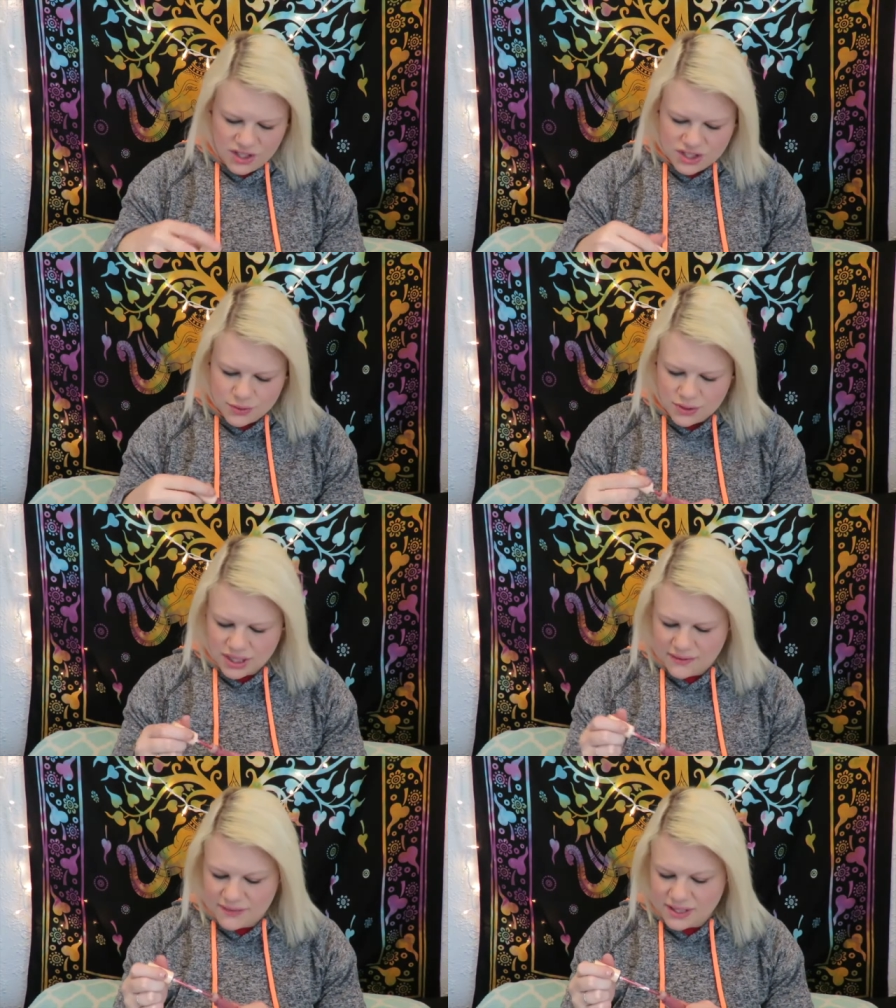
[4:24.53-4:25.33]
So we'll
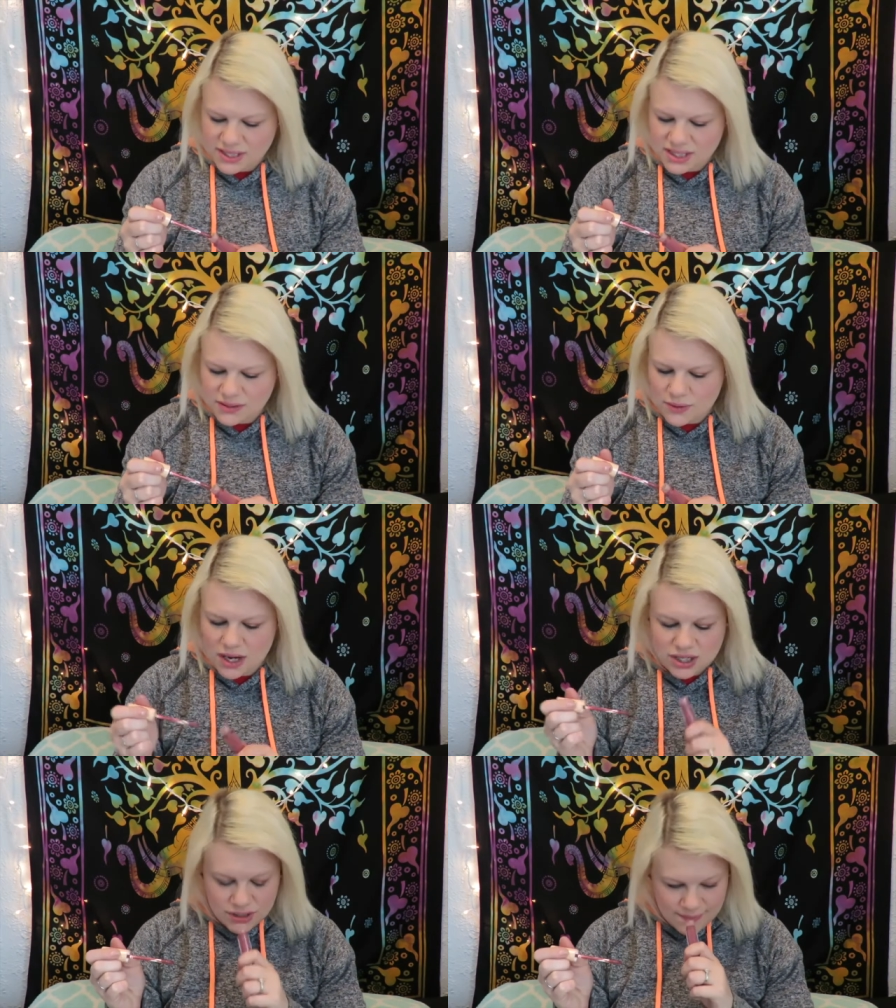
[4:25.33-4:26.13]
give this a
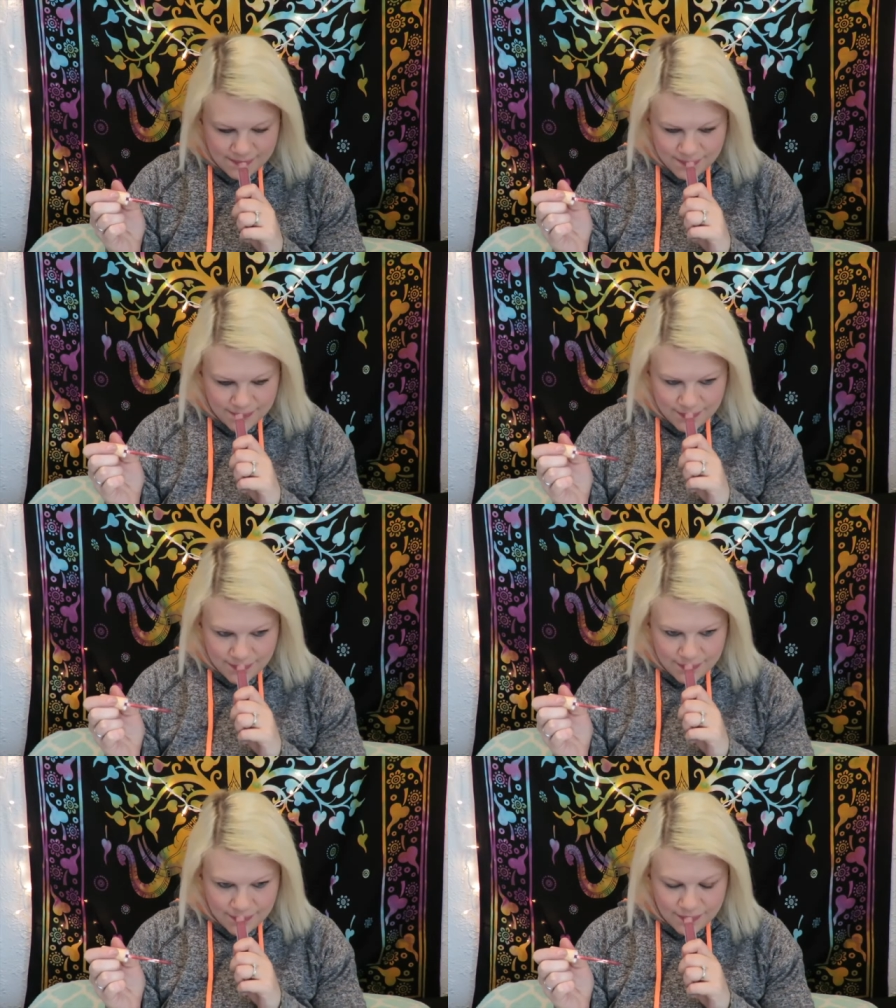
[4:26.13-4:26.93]
swatch.
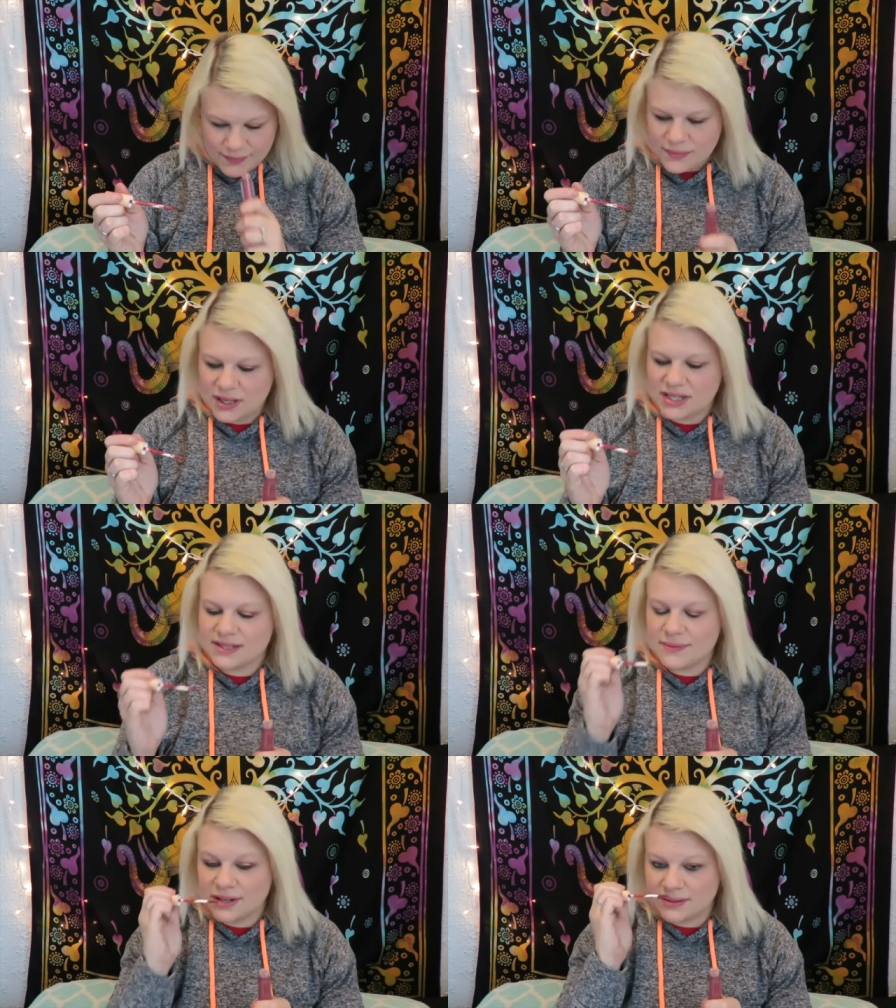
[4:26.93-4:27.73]
It
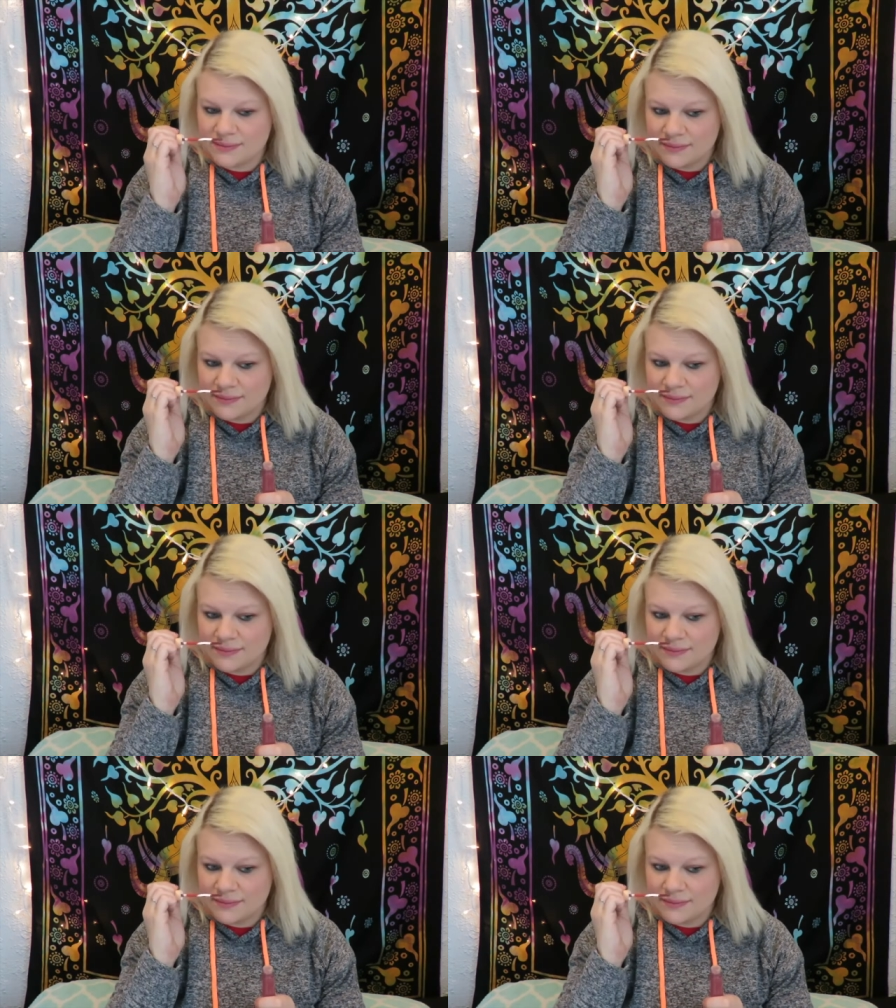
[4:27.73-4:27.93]
smells